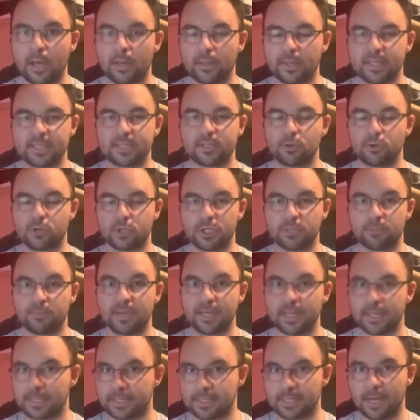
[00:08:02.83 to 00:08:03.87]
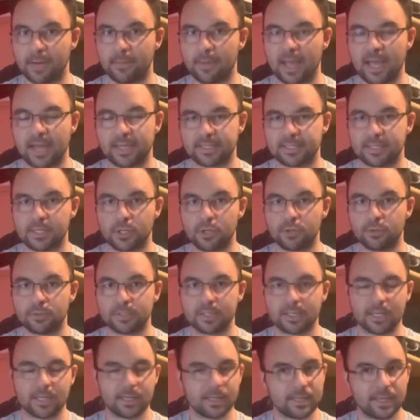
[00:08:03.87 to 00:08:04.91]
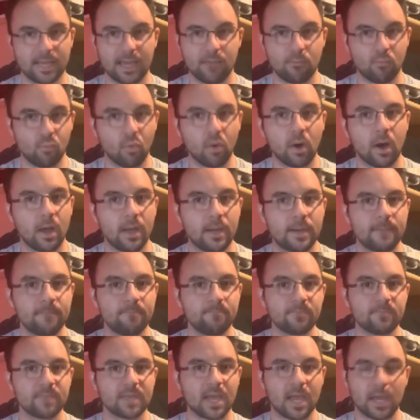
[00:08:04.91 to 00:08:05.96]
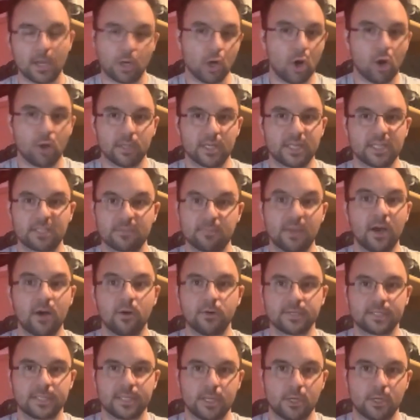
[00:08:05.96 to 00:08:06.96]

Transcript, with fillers: unless they're just being a dumbass and using it in game 1 and calling spells,